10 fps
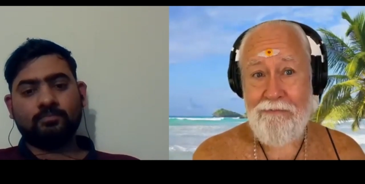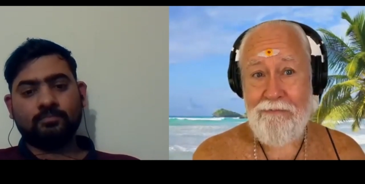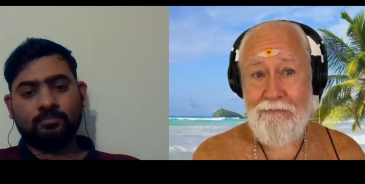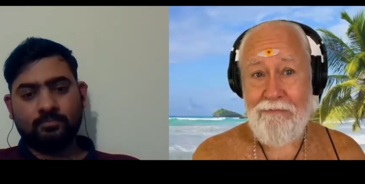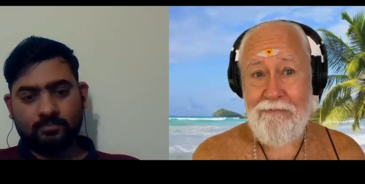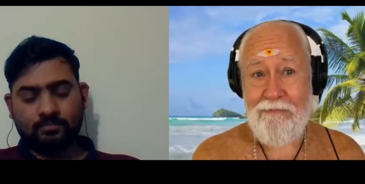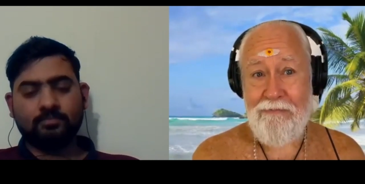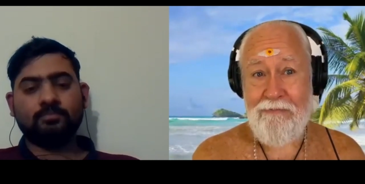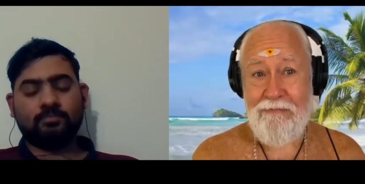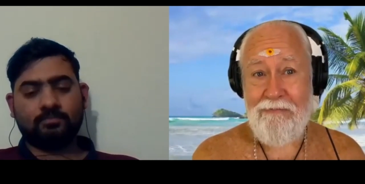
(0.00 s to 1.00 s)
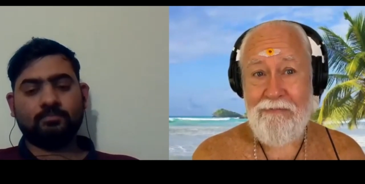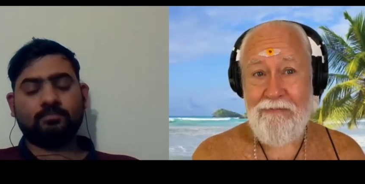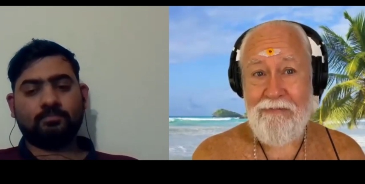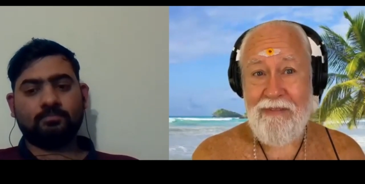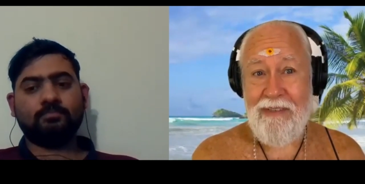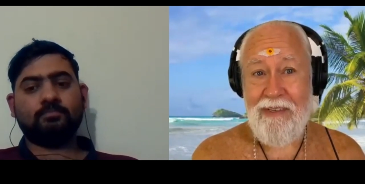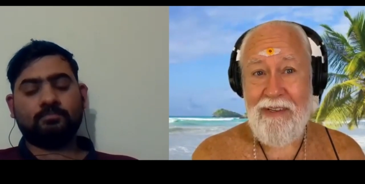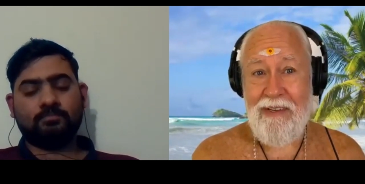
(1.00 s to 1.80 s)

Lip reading: Nothing is said.